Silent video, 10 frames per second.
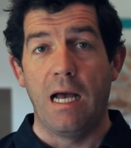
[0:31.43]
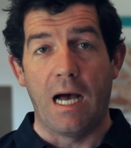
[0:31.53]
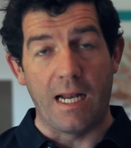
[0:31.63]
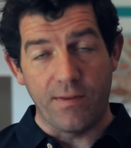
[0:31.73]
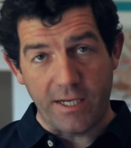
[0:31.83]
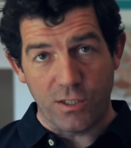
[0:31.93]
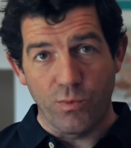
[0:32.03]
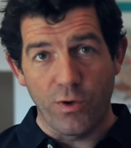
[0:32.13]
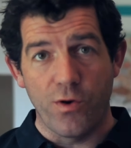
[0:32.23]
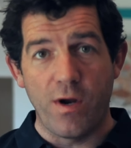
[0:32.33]
And I think it's
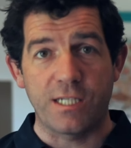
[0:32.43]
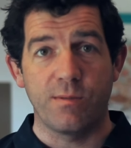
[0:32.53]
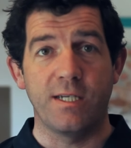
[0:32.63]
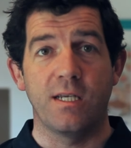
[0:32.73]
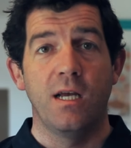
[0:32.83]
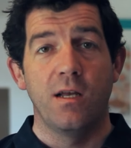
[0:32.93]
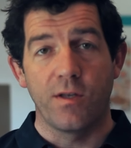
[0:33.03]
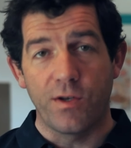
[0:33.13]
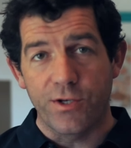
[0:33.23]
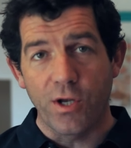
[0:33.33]
one of the recipes
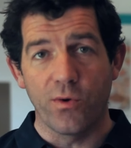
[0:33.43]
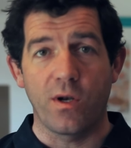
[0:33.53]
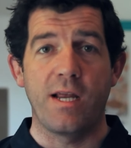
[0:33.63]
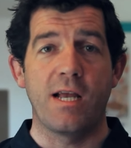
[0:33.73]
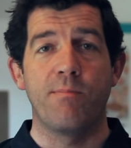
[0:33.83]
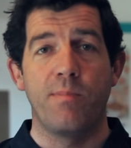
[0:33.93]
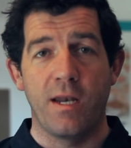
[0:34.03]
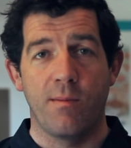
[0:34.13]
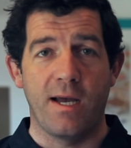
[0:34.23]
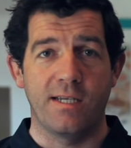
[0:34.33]
that totally
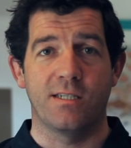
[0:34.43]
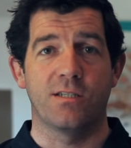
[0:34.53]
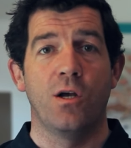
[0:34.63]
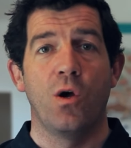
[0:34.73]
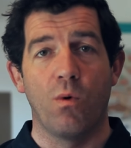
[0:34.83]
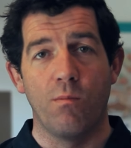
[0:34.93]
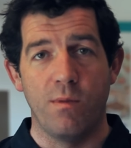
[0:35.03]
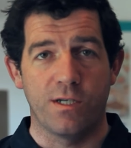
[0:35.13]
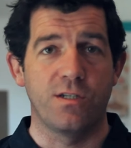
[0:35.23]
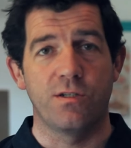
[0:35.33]
epitomizes what
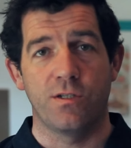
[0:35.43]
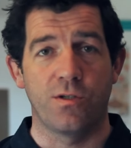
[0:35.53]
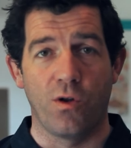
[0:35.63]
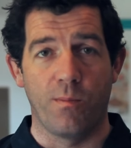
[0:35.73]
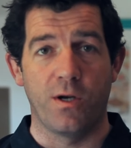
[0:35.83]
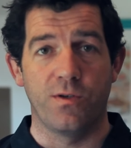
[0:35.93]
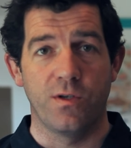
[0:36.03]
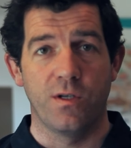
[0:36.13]
Michelin is all about.